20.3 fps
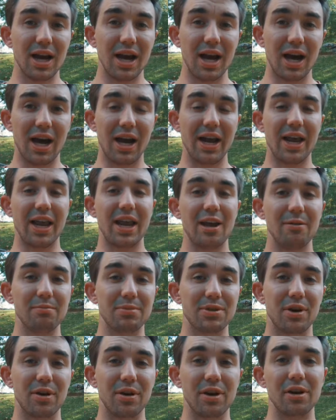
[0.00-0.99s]
I am
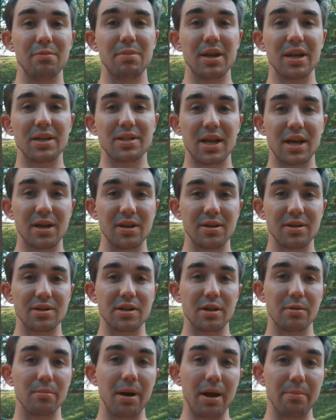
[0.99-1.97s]
starting to mix that into
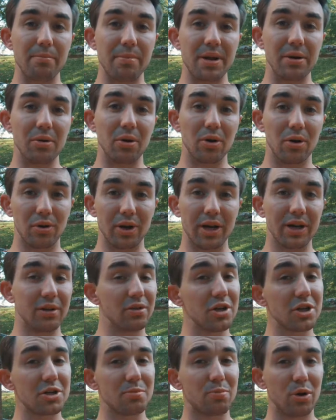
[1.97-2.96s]
some of my B-roll, and it
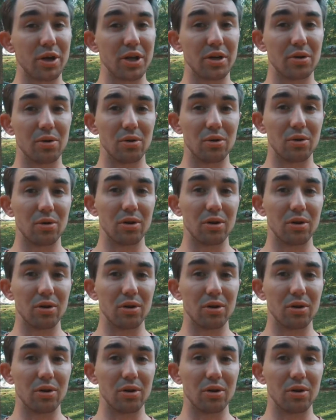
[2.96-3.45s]
looks pretty cool.